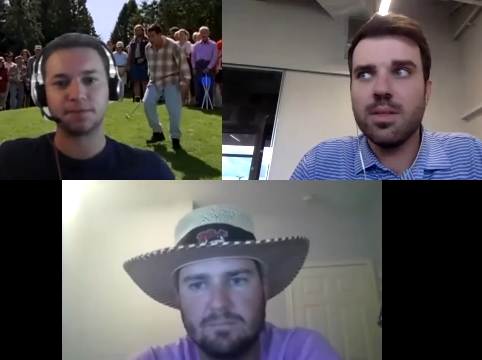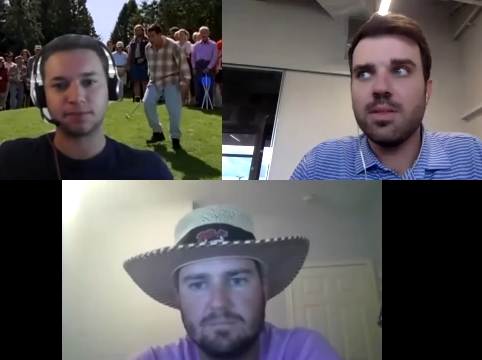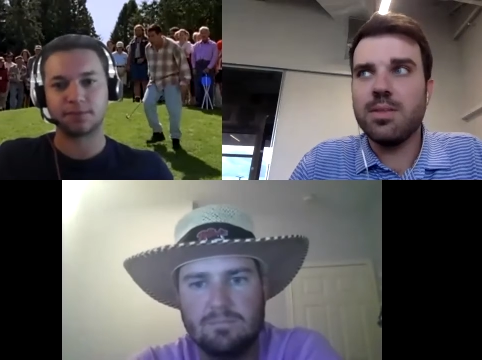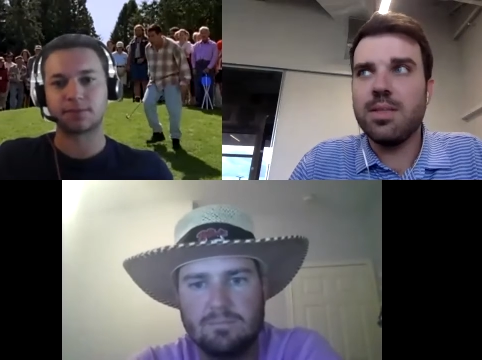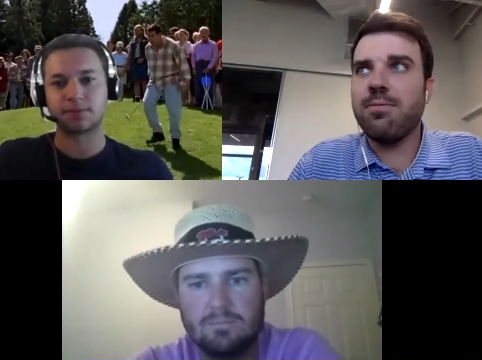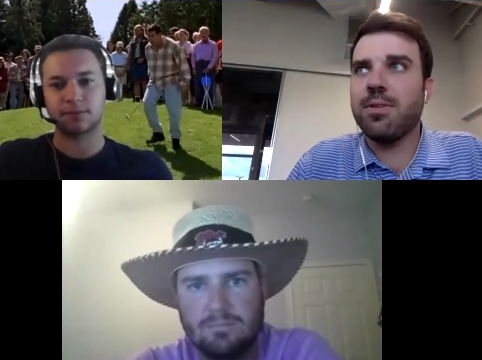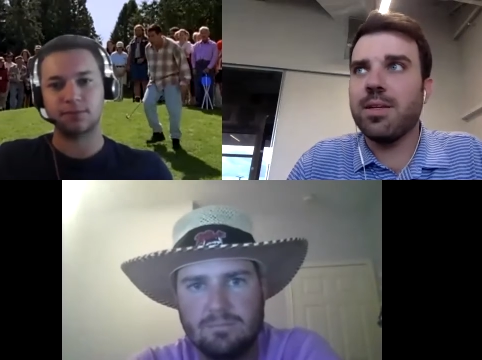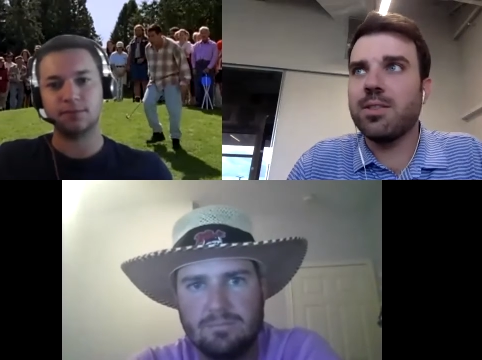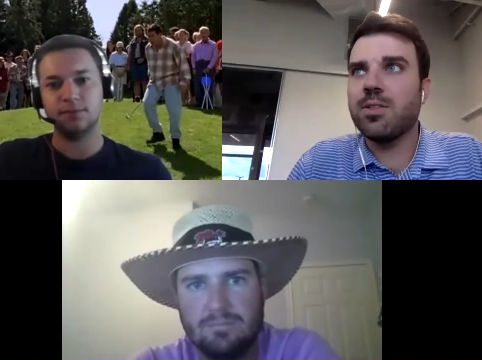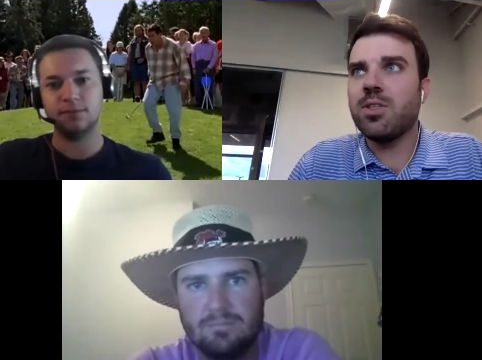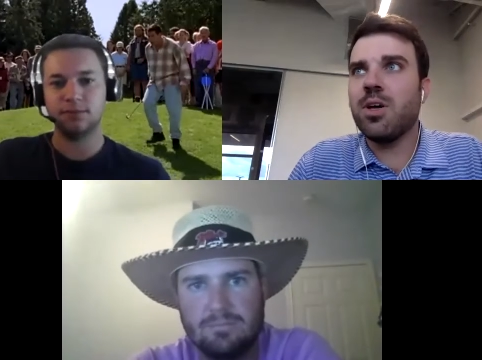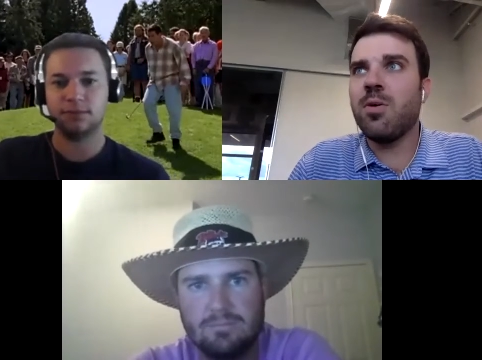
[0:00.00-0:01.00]
Speaker 1: Definitely.
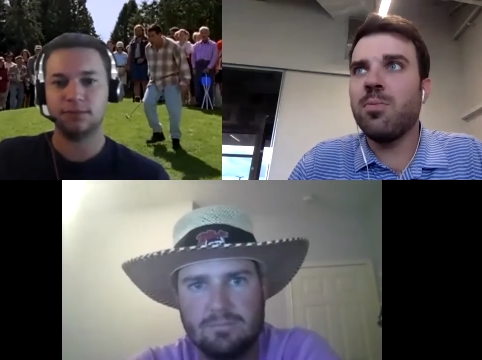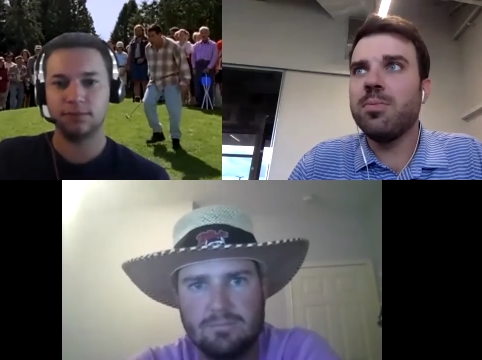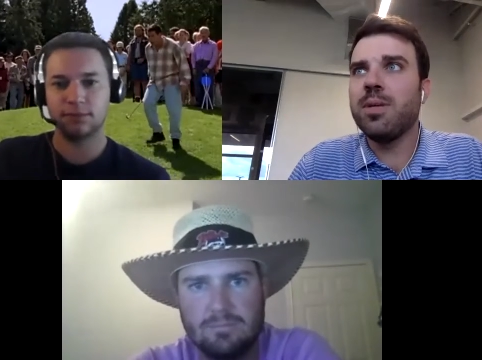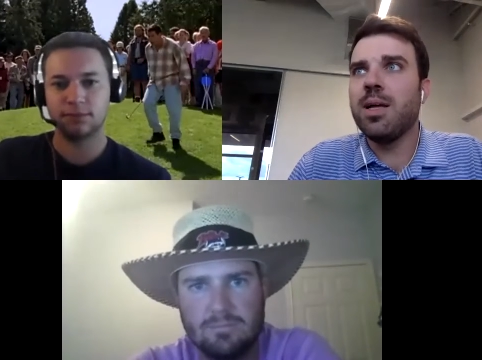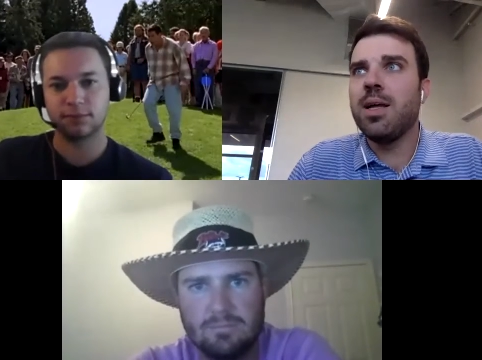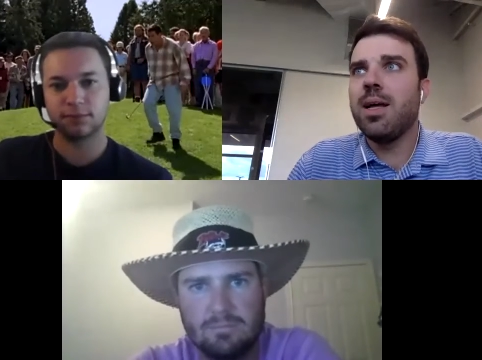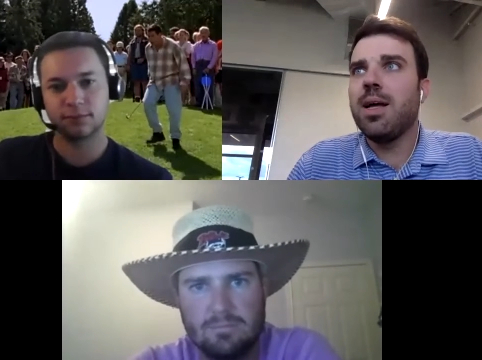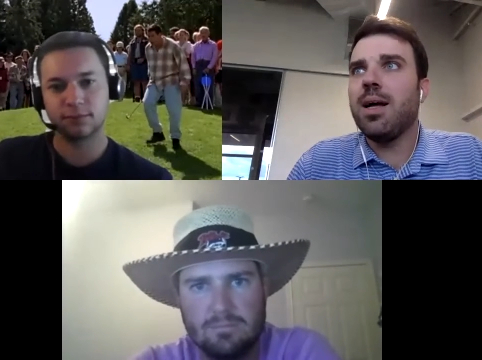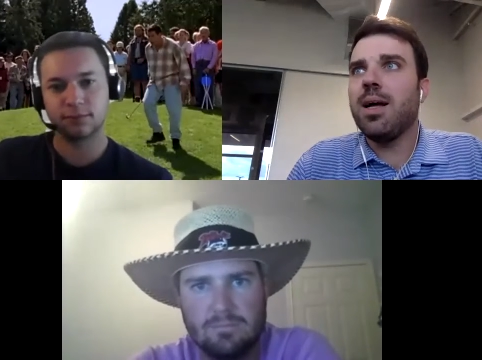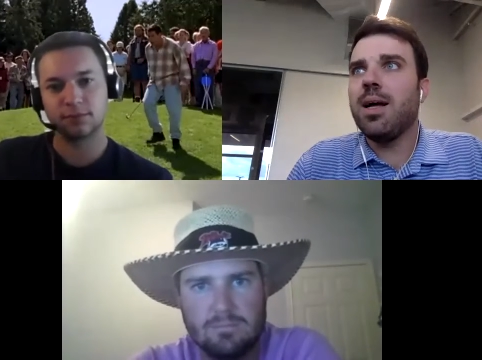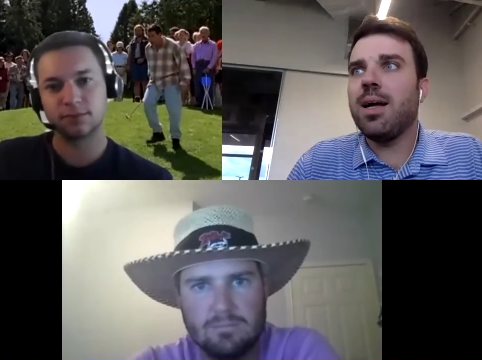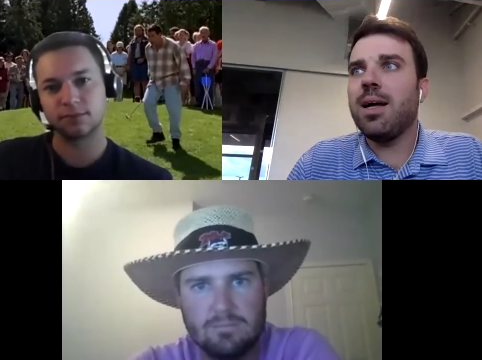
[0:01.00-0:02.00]
So,
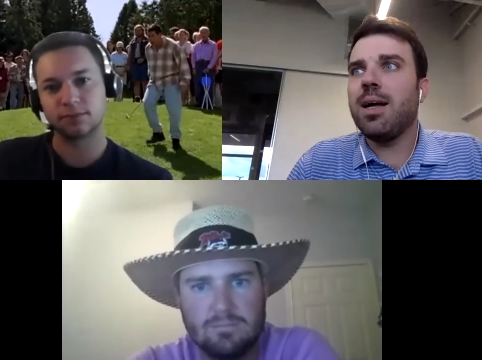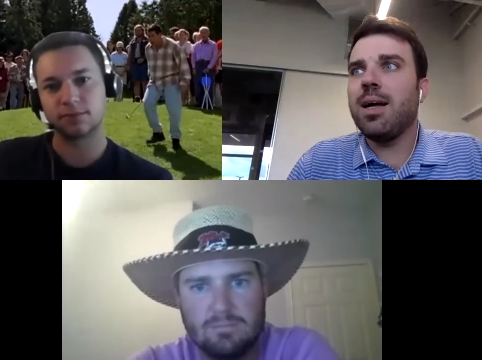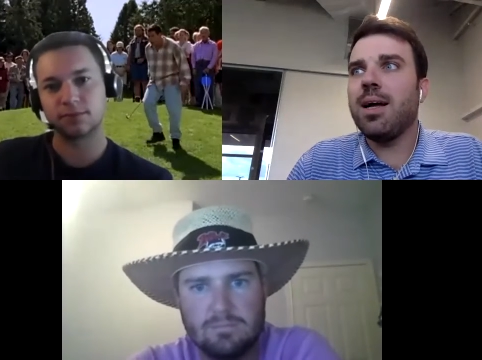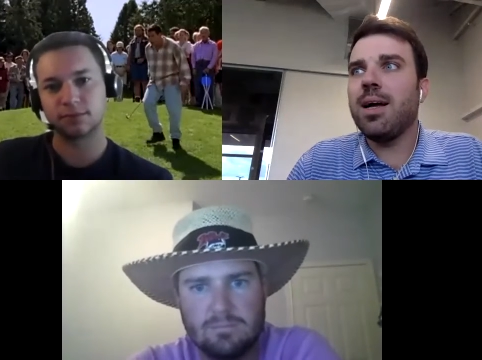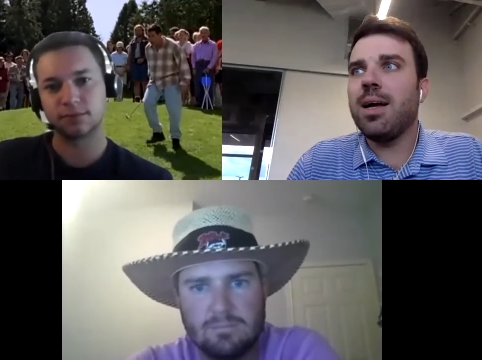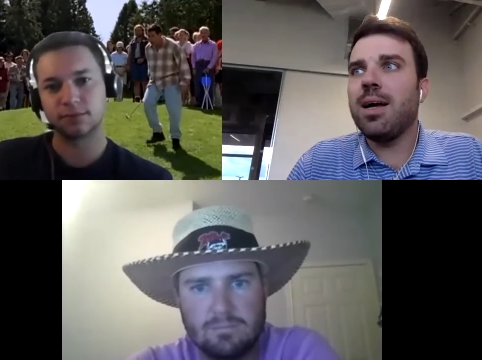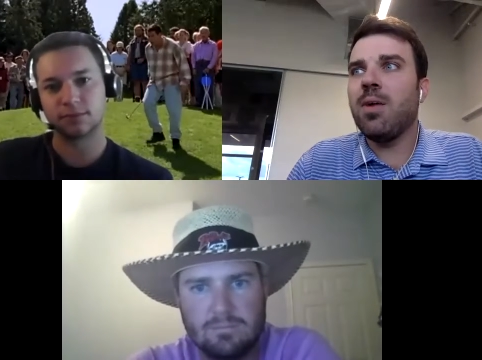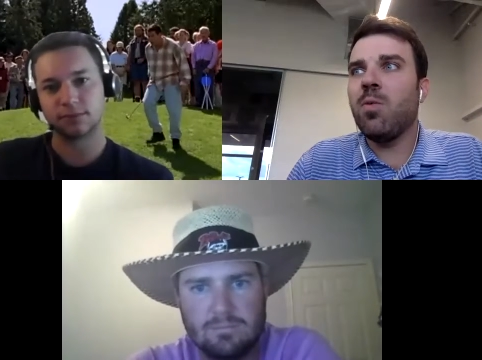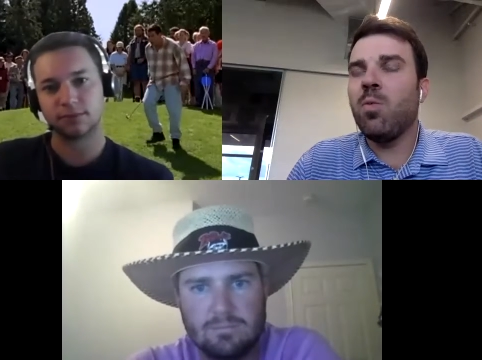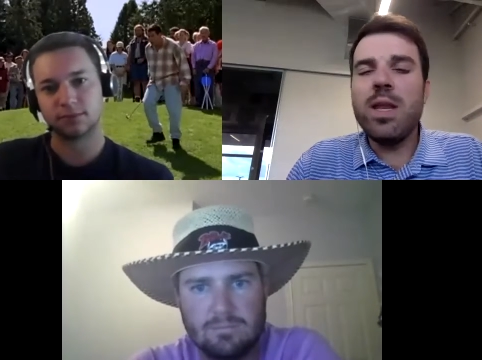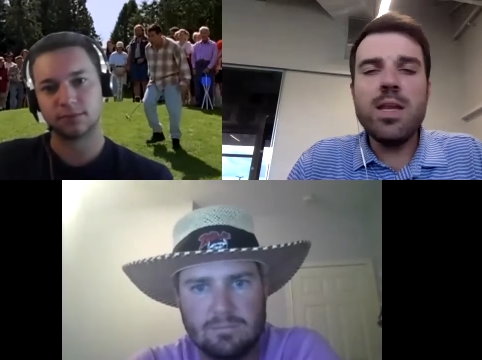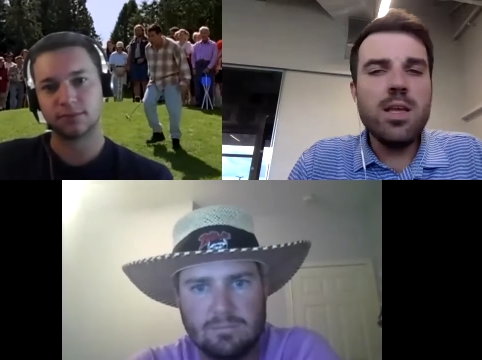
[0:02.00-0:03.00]
when